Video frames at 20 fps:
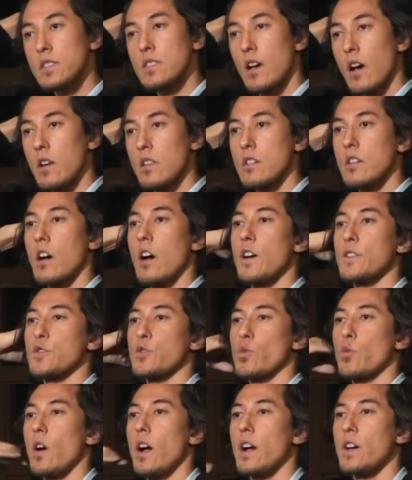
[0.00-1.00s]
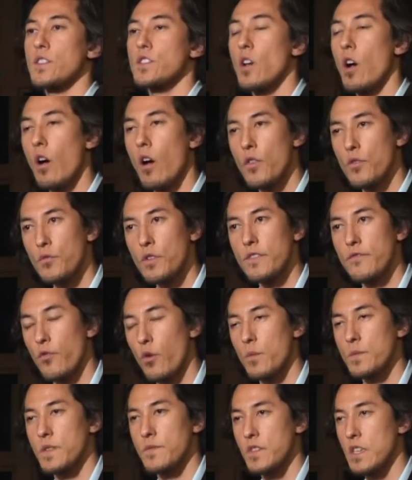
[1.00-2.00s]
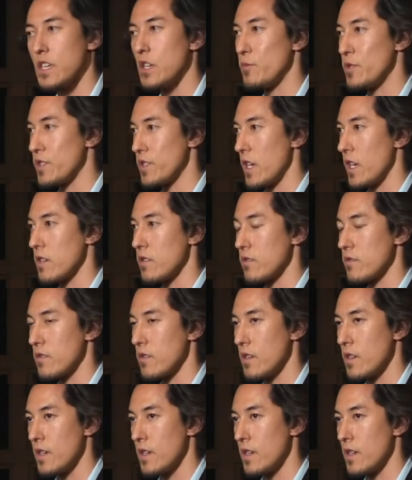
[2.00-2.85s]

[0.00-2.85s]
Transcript: the Holocaust requires all three forms of dehumanization